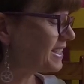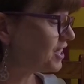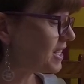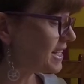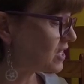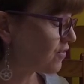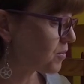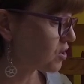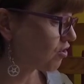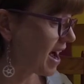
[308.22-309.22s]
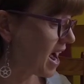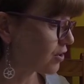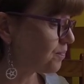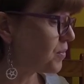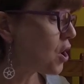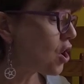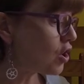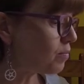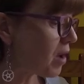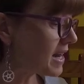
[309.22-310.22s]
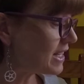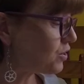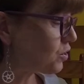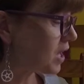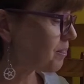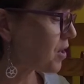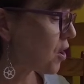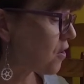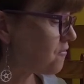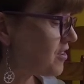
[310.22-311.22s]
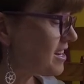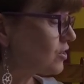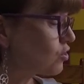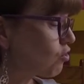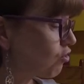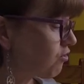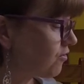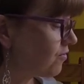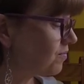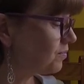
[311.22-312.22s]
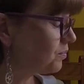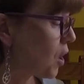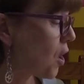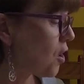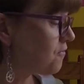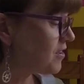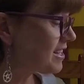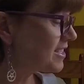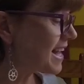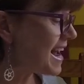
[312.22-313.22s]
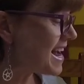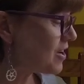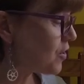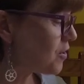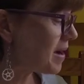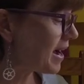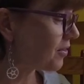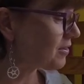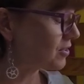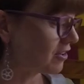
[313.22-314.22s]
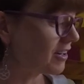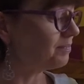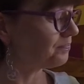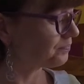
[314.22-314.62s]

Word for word: and cheers from the crowd. Hermione stood up, her fingers, cr- her fingers in her mouth. Sorry,